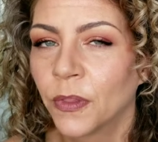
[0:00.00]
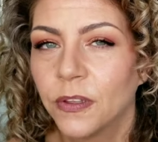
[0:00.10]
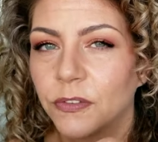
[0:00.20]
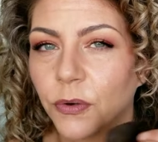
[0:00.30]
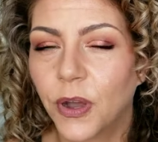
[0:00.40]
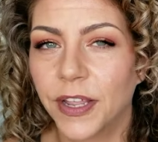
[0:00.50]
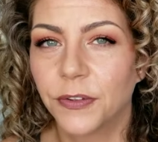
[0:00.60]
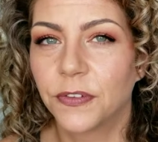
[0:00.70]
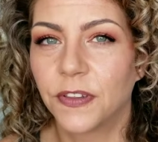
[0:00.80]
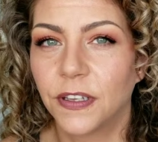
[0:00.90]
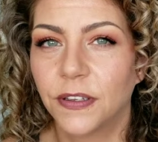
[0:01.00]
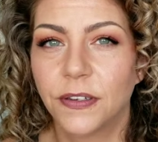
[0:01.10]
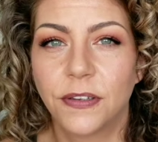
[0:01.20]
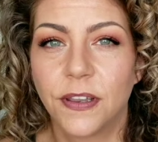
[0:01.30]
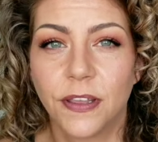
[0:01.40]
So I used
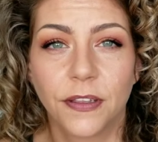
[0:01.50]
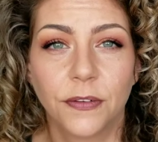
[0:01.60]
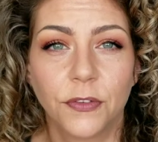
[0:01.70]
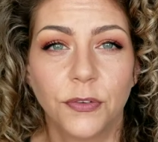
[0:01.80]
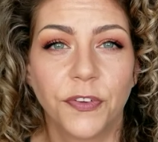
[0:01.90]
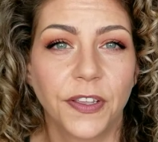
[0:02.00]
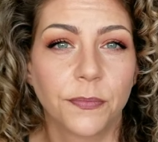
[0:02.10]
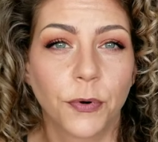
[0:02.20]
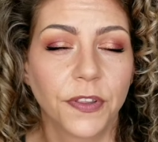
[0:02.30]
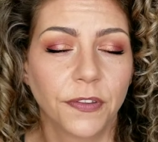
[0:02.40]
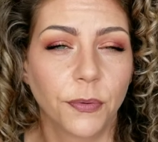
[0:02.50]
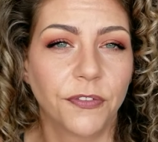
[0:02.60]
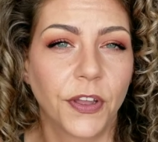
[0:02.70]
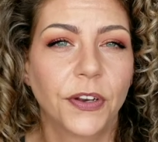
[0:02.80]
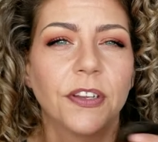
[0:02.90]
the, the Too Faced Born This Way
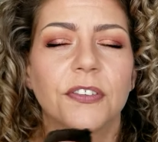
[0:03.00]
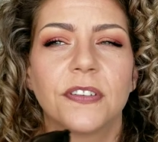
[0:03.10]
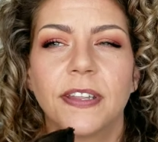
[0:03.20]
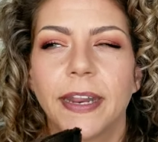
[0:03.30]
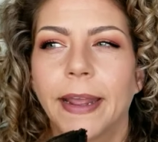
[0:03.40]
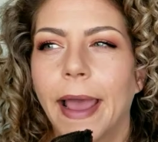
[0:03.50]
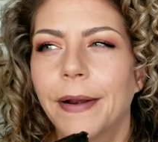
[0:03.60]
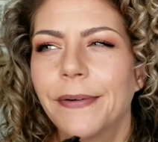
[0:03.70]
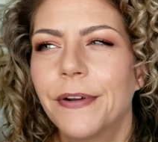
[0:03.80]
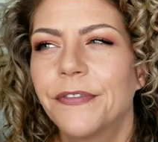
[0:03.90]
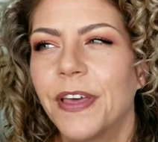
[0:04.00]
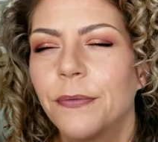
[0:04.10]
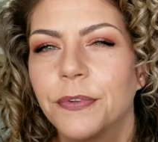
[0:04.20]
foundation today. I don't know if that